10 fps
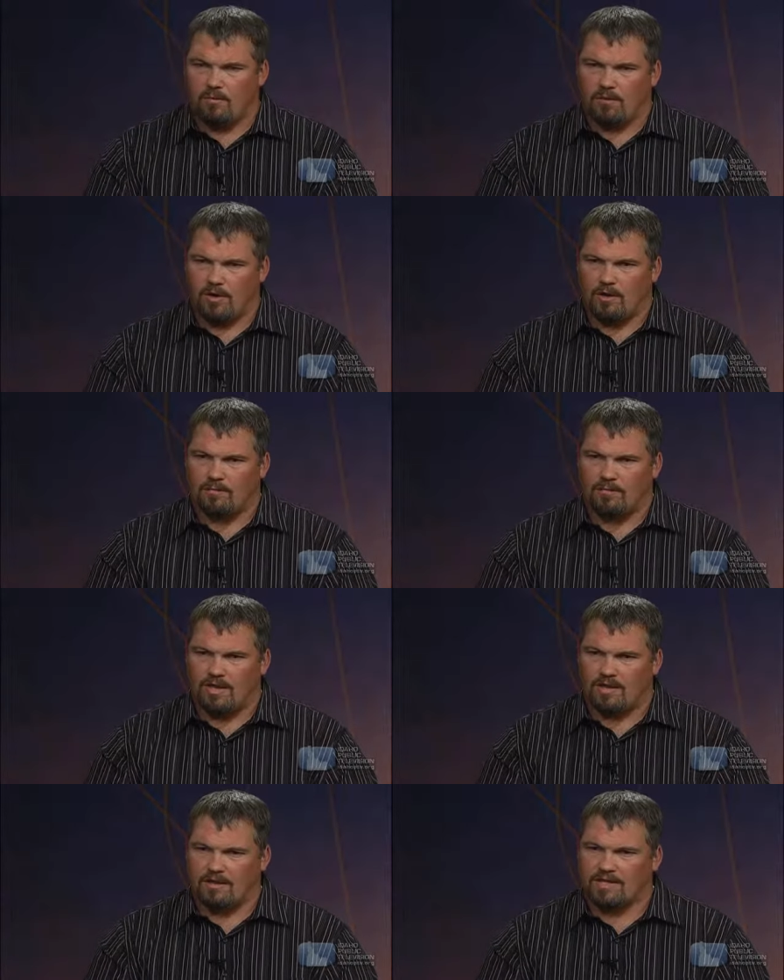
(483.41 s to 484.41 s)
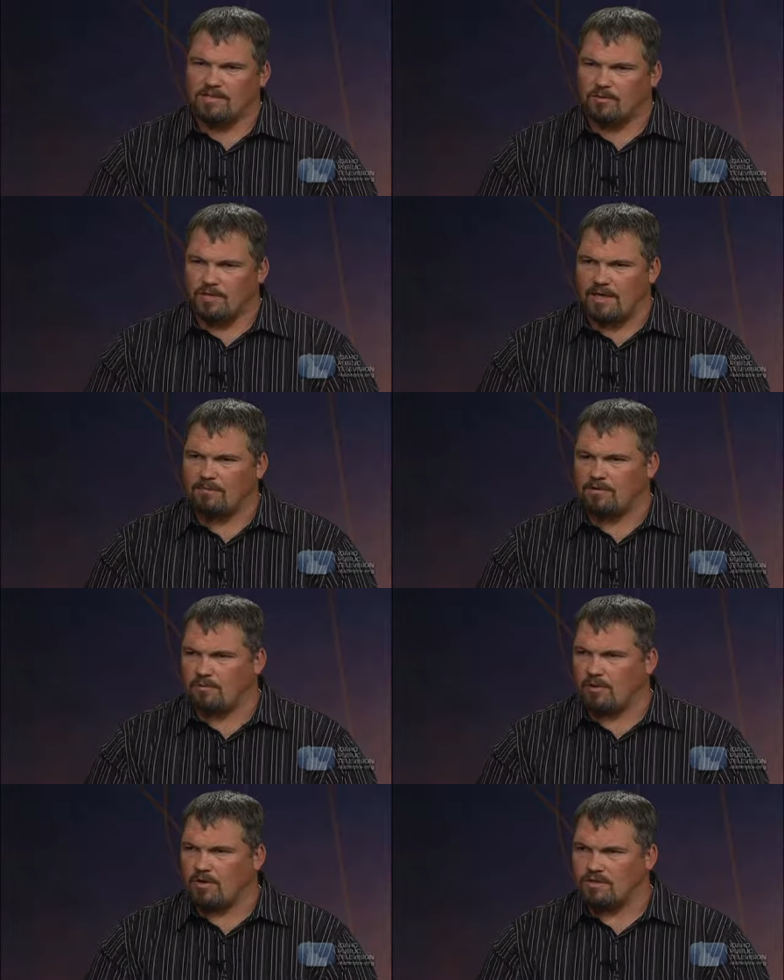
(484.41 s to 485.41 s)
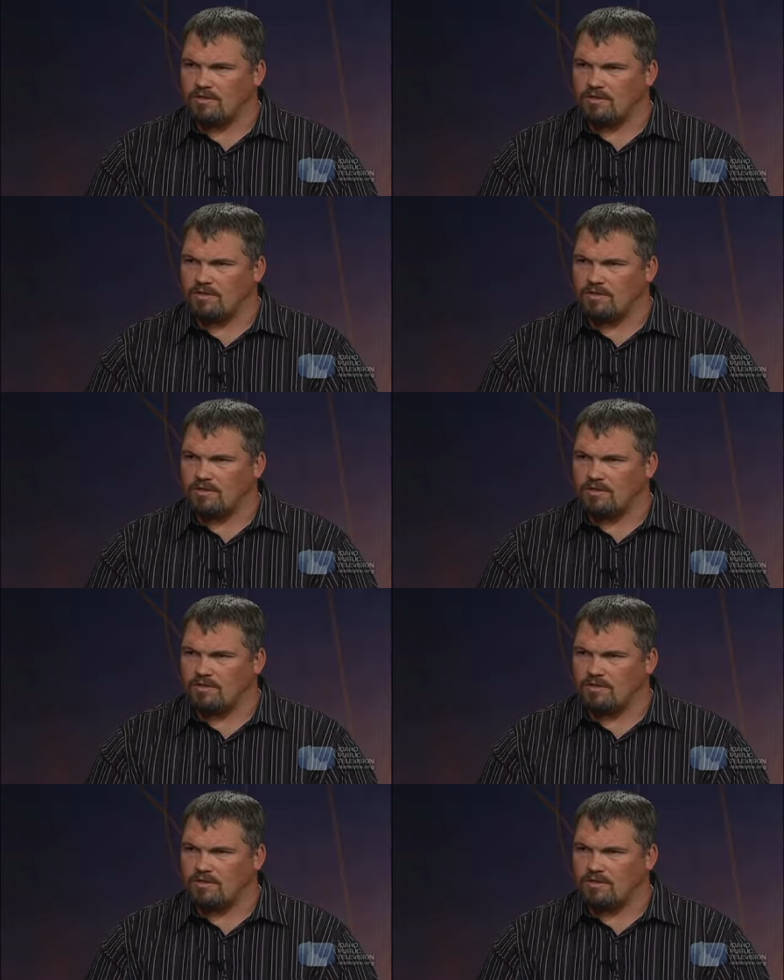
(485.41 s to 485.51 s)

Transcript: But um, that that's the redemption part.